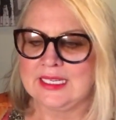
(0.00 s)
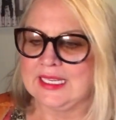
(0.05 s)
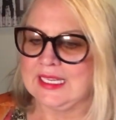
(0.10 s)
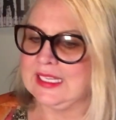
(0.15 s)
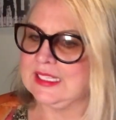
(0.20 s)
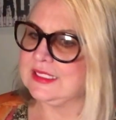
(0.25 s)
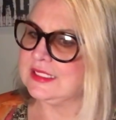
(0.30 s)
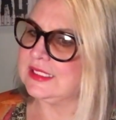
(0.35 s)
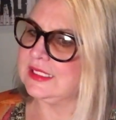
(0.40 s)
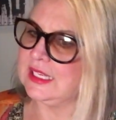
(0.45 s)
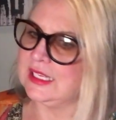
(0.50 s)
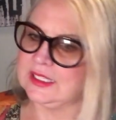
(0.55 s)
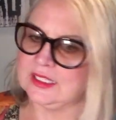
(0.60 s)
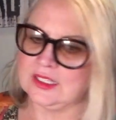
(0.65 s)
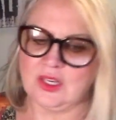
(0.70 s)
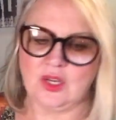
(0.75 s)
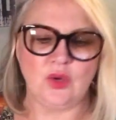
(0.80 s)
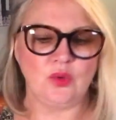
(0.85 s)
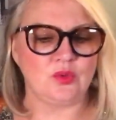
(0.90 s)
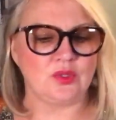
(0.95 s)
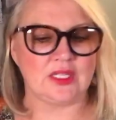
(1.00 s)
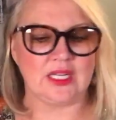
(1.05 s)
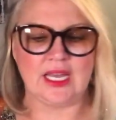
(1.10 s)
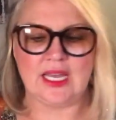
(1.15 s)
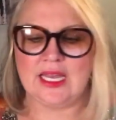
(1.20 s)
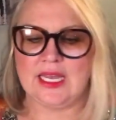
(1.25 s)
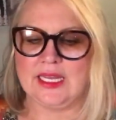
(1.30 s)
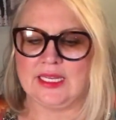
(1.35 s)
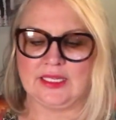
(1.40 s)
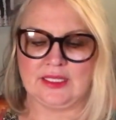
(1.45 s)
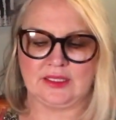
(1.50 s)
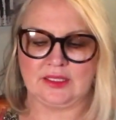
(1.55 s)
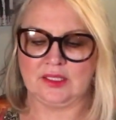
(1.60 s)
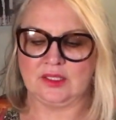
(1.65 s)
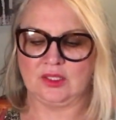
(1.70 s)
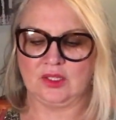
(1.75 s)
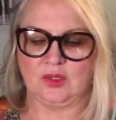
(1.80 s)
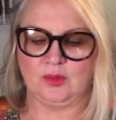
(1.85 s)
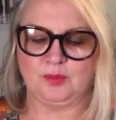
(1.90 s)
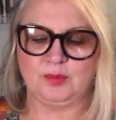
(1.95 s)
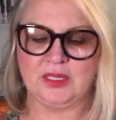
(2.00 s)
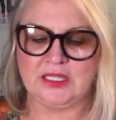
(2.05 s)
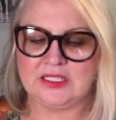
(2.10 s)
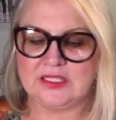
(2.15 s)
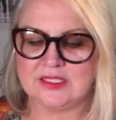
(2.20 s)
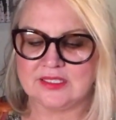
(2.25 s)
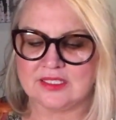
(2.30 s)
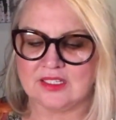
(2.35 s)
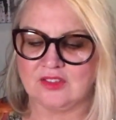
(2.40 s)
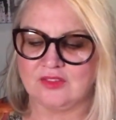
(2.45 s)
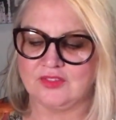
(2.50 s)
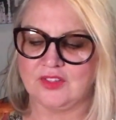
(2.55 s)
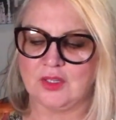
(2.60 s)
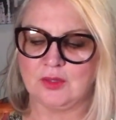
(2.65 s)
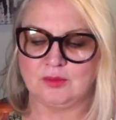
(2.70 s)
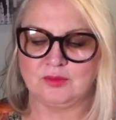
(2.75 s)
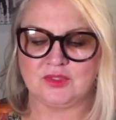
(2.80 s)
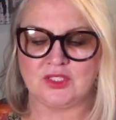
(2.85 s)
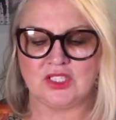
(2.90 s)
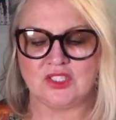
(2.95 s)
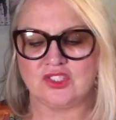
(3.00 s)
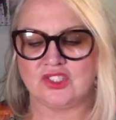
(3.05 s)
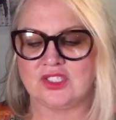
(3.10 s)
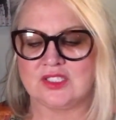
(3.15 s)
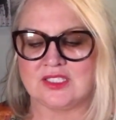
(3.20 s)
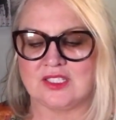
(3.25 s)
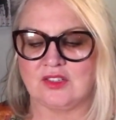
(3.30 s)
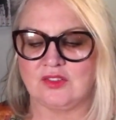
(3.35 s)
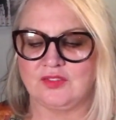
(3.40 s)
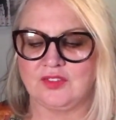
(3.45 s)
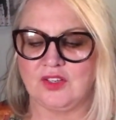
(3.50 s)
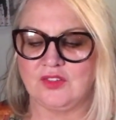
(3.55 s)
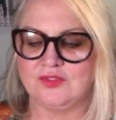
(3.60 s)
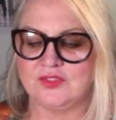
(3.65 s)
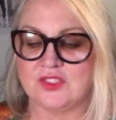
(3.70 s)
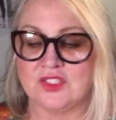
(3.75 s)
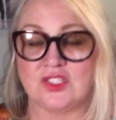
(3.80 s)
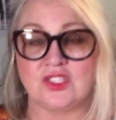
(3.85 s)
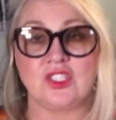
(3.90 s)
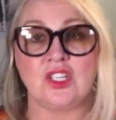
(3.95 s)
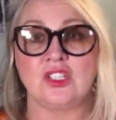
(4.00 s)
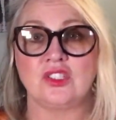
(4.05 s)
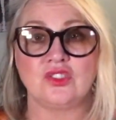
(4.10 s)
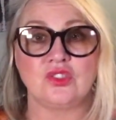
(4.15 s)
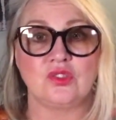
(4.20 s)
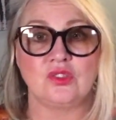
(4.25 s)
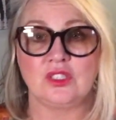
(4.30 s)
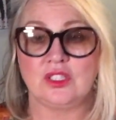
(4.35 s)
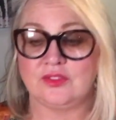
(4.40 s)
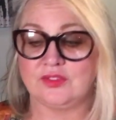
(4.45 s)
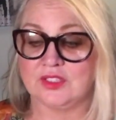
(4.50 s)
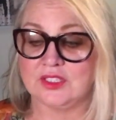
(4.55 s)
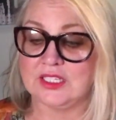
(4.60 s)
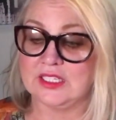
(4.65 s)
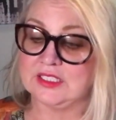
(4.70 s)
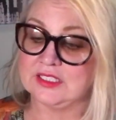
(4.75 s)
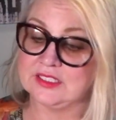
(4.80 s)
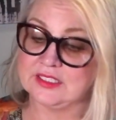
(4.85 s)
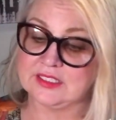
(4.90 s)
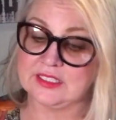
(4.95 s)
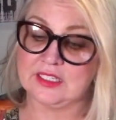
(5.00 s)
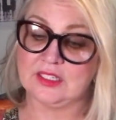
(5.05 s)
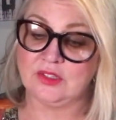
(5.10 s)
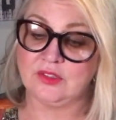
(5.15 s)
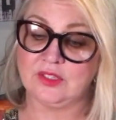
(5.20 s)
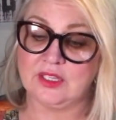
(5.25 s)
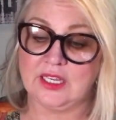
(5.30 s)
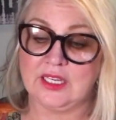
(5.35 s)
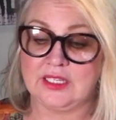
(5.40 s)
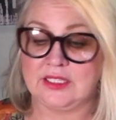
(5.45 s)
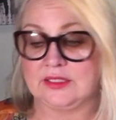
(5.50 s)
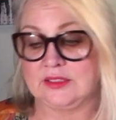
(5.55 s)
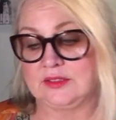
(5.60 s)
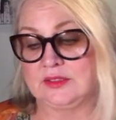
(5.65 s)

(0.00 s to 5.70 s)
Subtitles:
It's like, okay, pick yourself up, dust yourself off, and start all over again and say, okay,